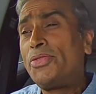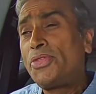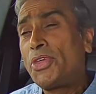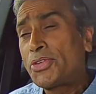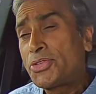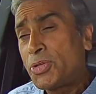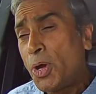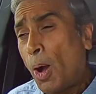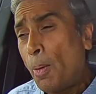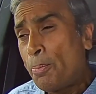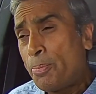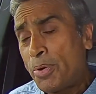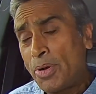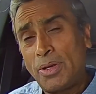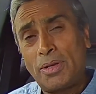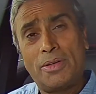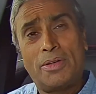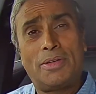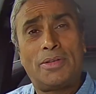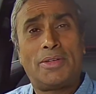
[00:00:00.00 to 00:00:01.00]
The top
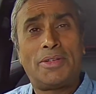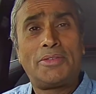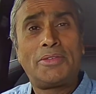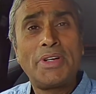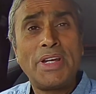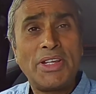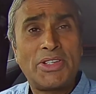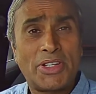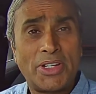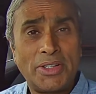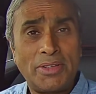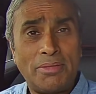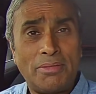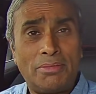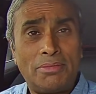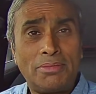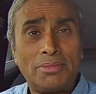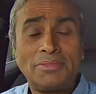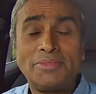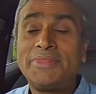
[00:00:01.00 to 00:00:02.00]
reason
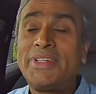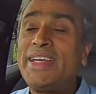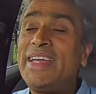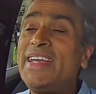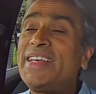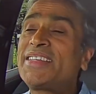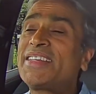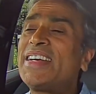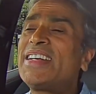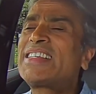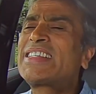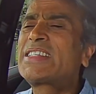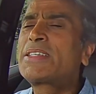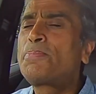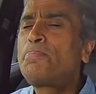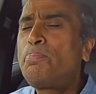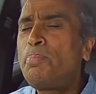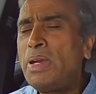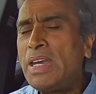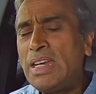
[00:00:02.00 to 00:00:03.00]
is
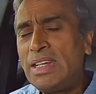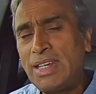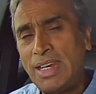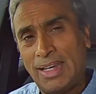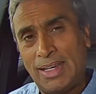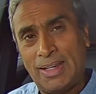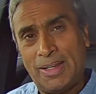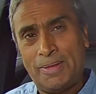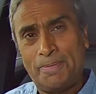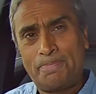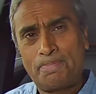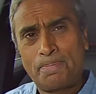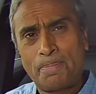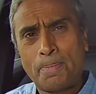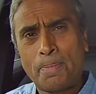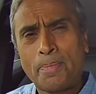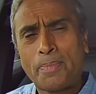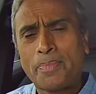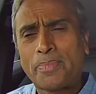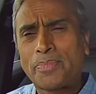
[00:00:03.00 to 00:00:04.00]
speeding.
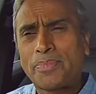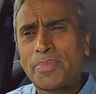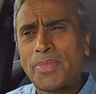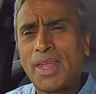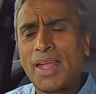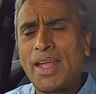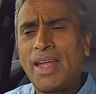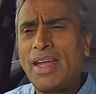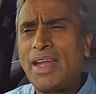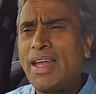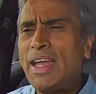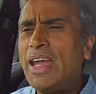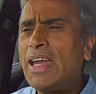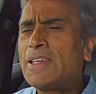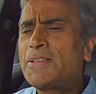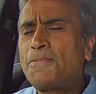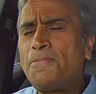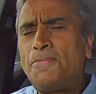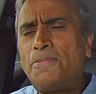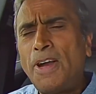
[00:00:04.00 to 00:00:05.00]

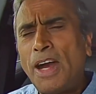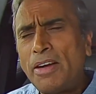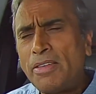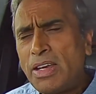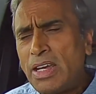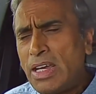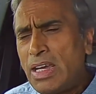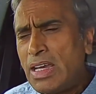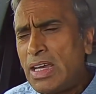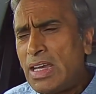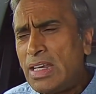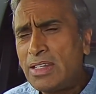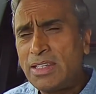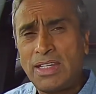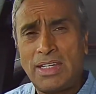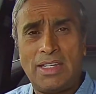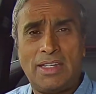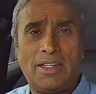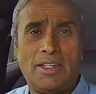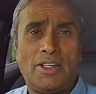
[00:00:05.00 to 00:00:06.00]
It's very
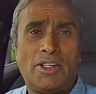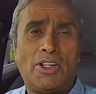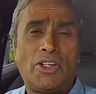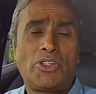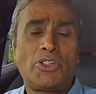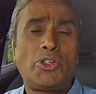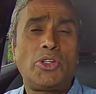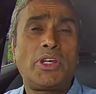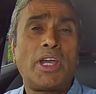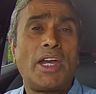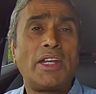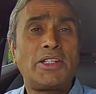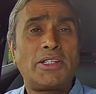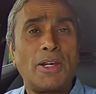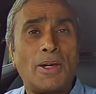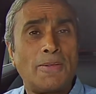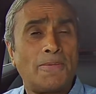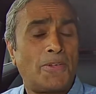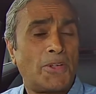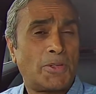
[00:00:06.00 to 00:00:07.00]
easy to get
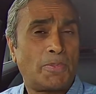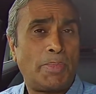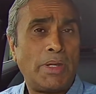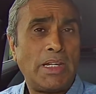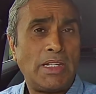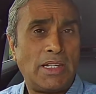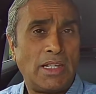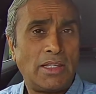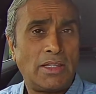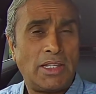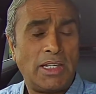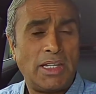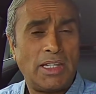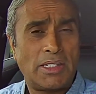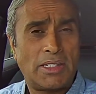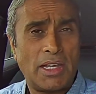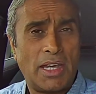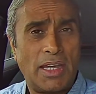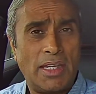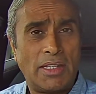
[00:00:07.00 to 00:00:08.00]
done for speeding
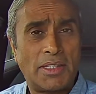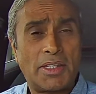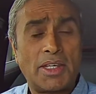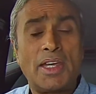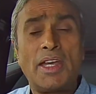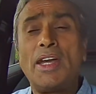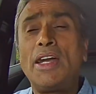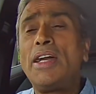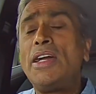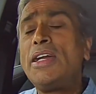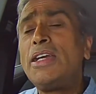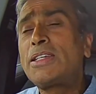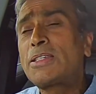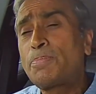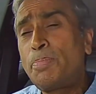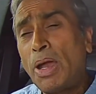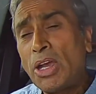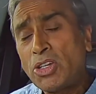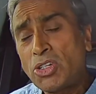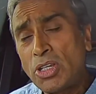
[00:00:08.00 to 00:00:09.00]
these days,
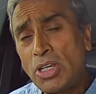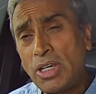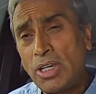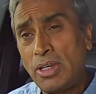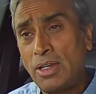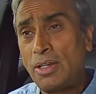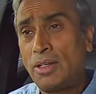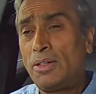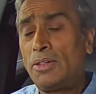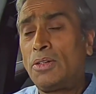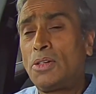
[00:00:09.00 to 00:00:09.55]
especially